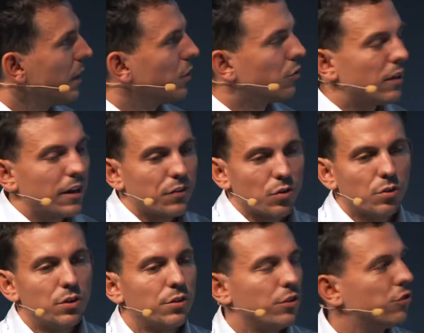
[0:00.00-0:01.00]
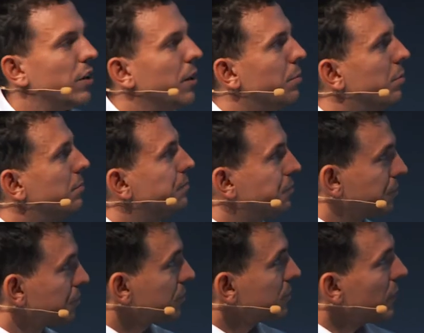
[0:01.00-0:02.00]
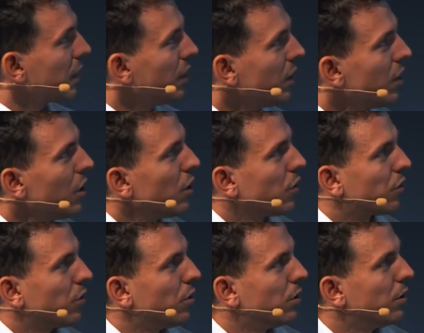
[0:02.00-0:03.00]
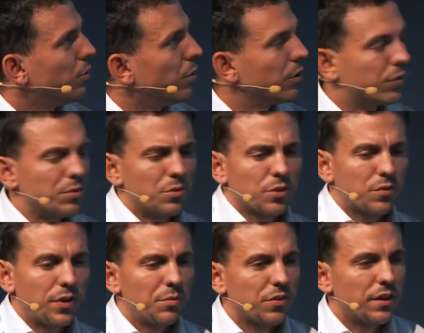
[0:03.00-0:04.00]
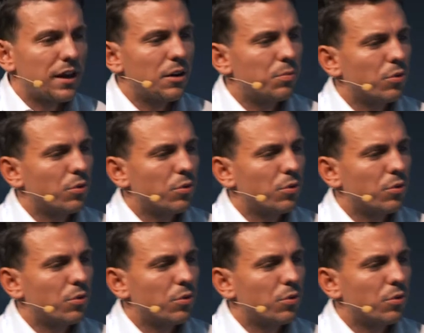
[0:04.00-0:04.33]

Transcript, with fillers: It relies only on the shape. So one of the most famous AR